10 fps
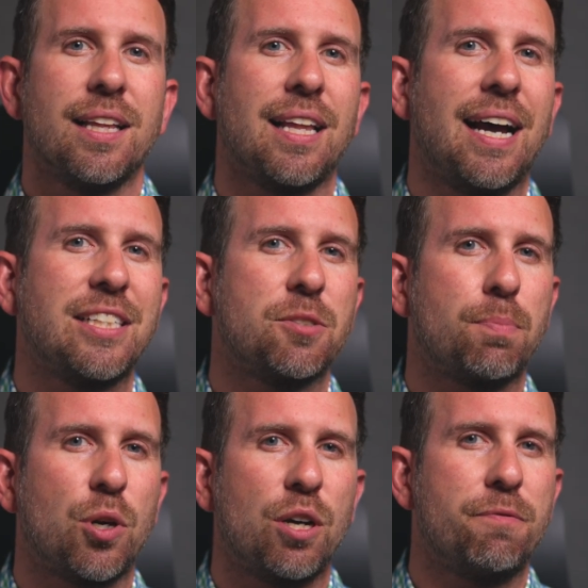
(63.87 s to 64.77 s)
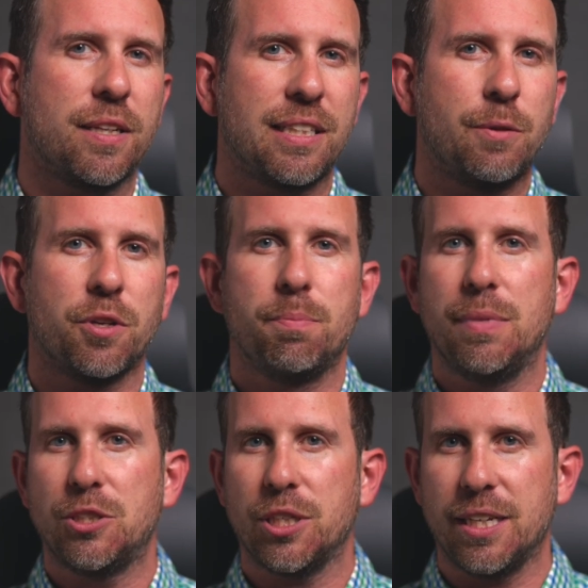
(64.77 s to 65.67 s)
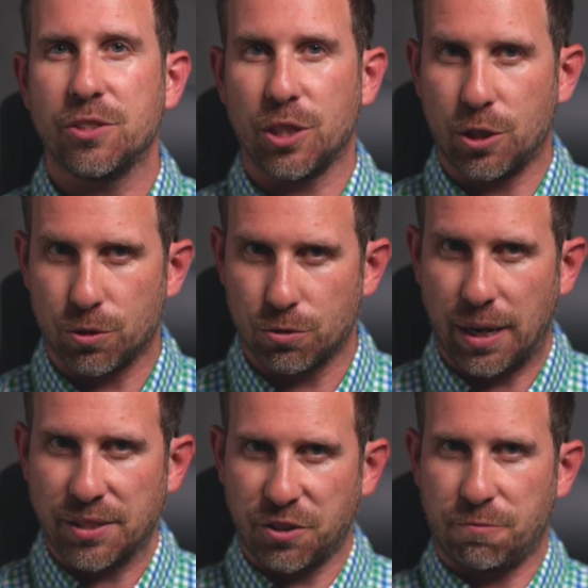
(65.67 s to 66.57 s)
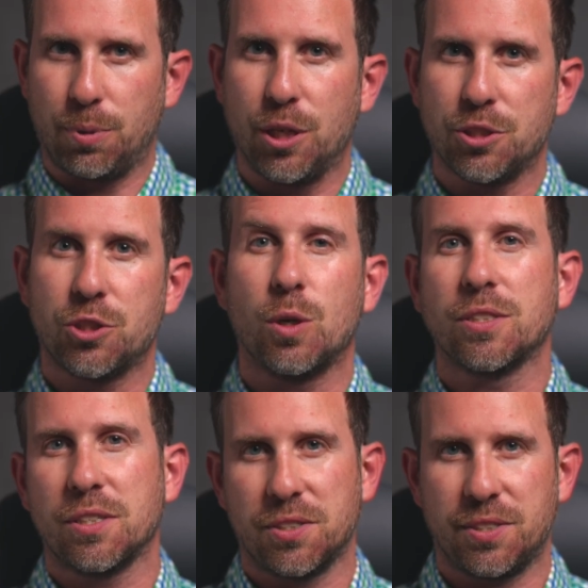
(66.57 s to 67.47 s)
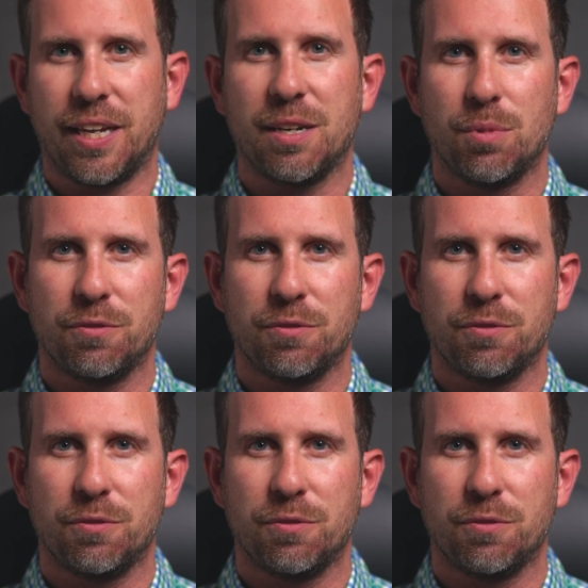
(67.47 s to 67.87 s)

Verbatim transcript: aligns perfectly with Michigan's aggressive push towards a sustainable